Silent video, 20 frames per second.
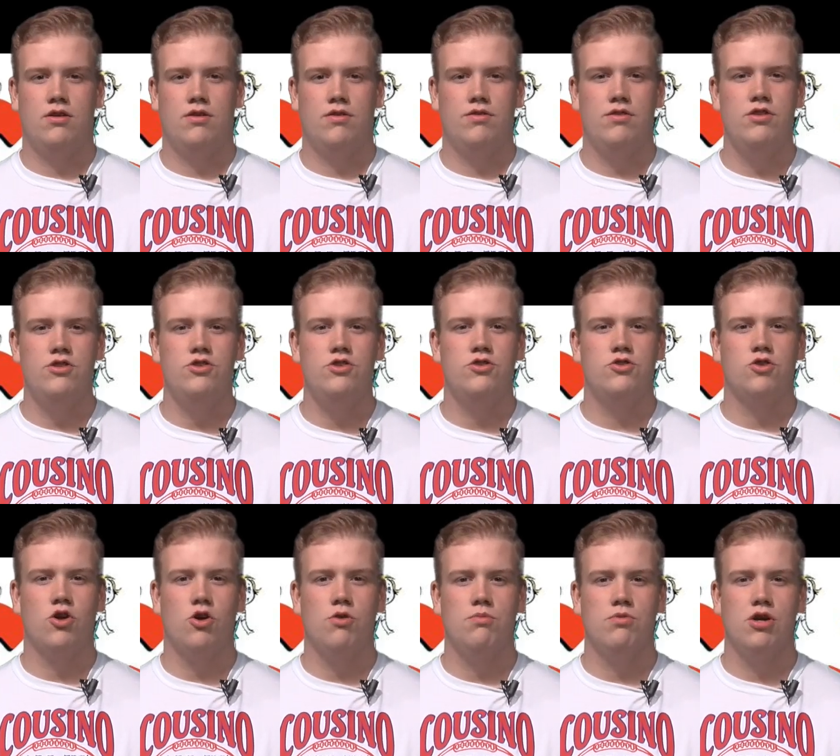This year's
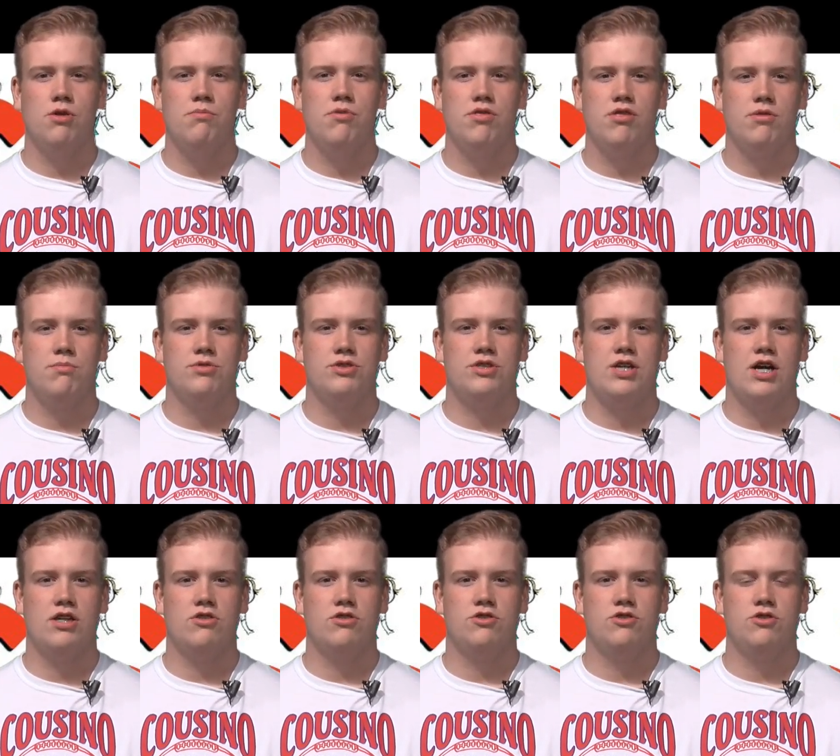homecoming theme is
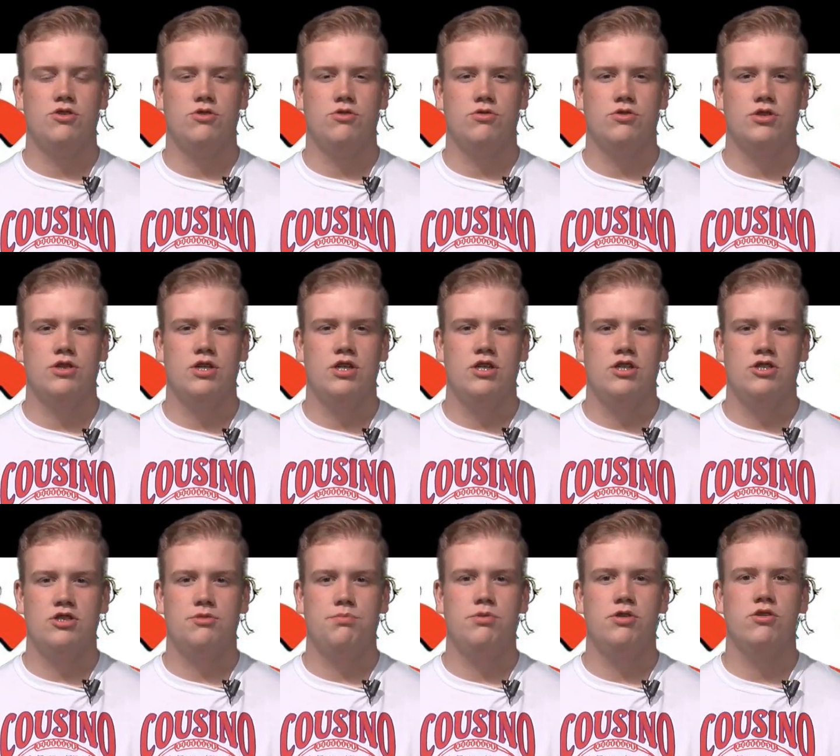Dr. Seuss.
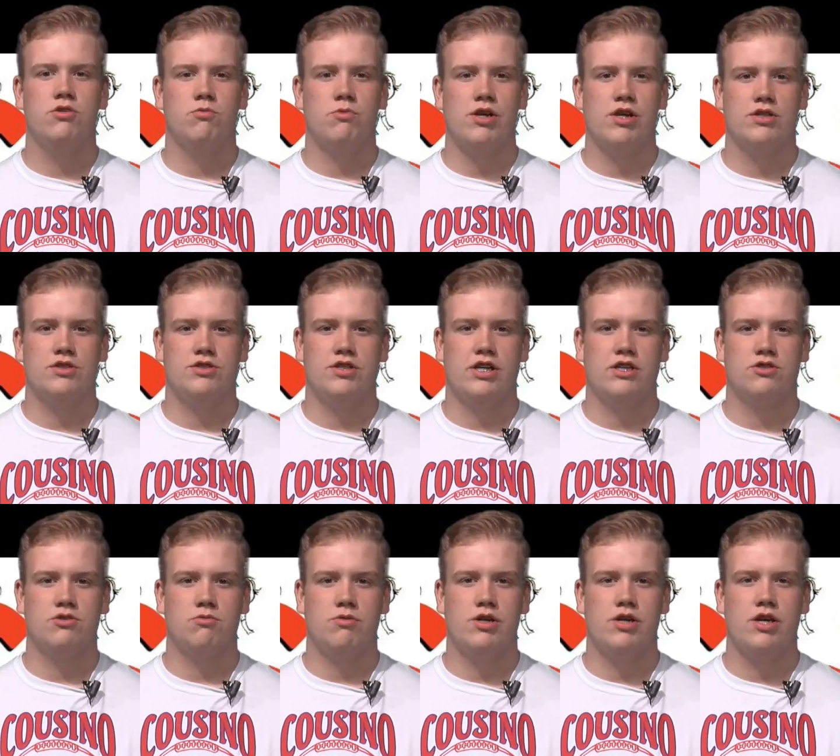Spirit Week is
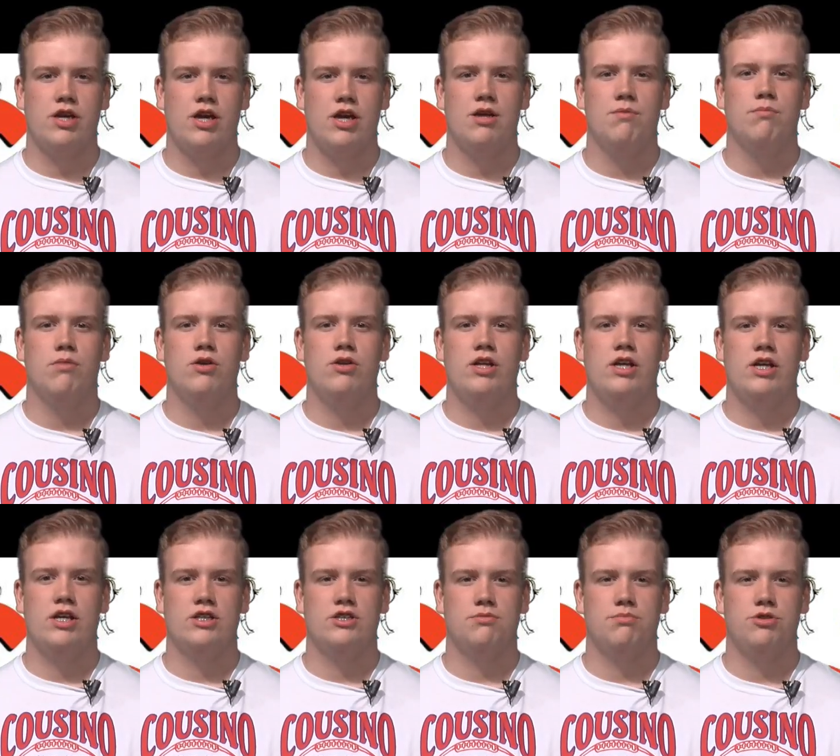next week, and Monday
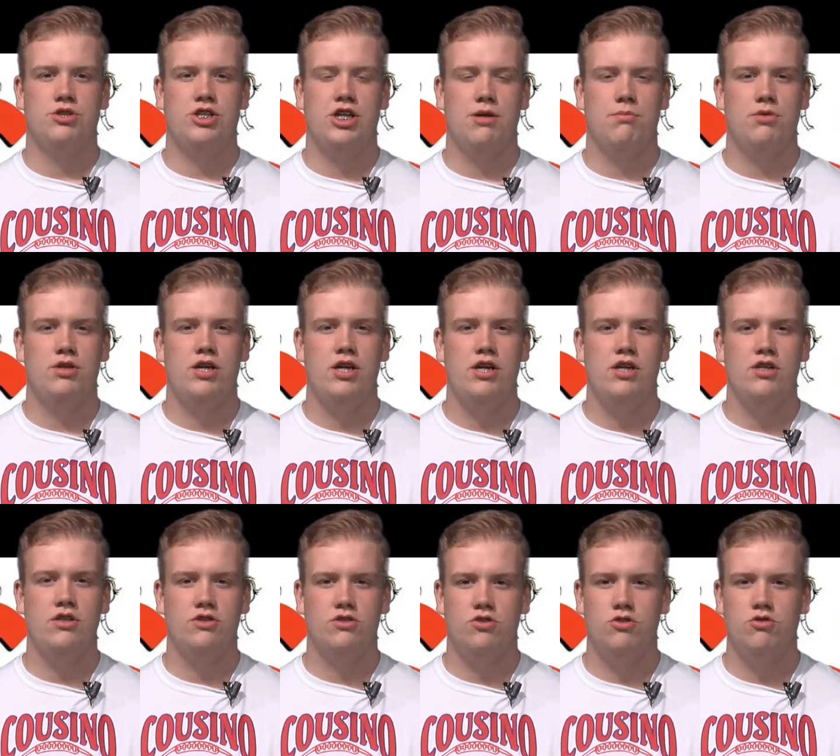is Pajama
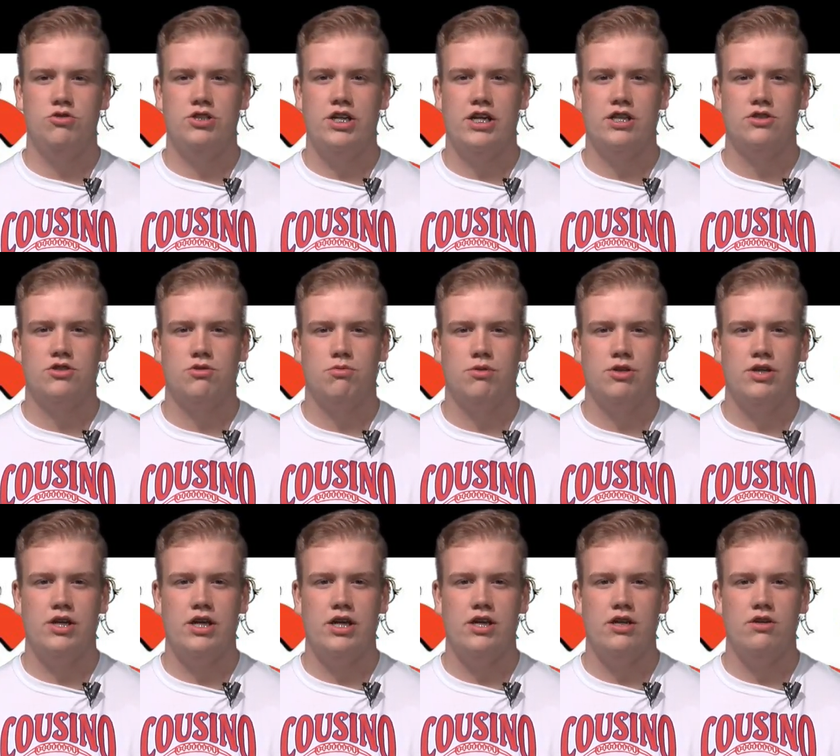Day, Tuesday is Twin
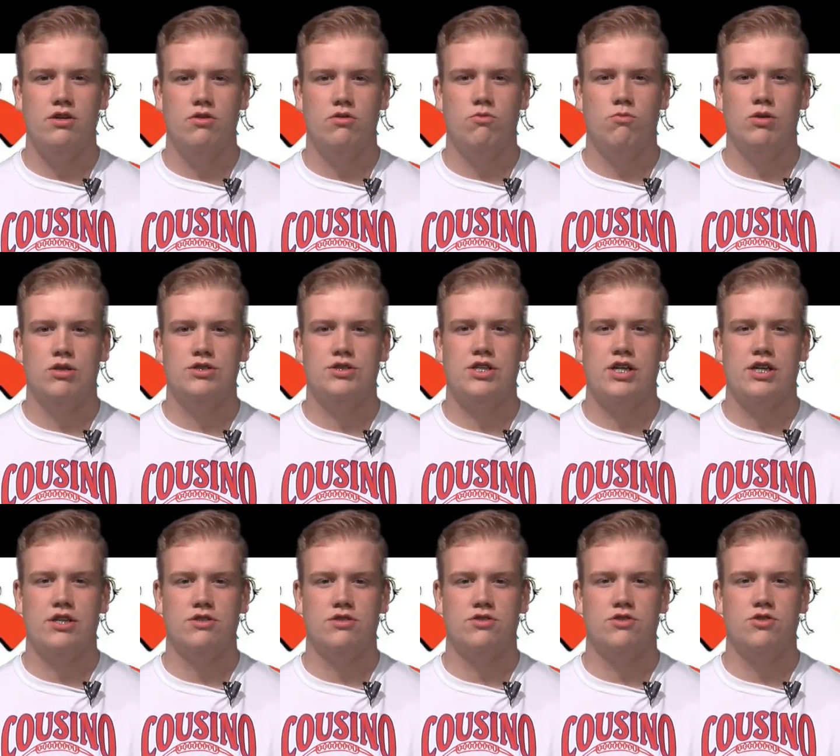Day, Wednesday
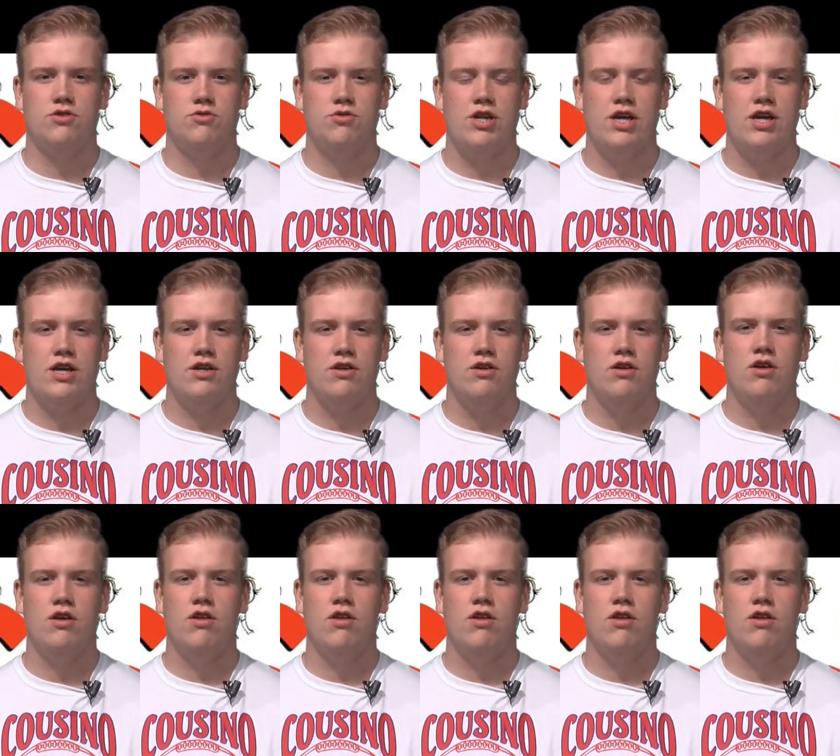is Zoo Day,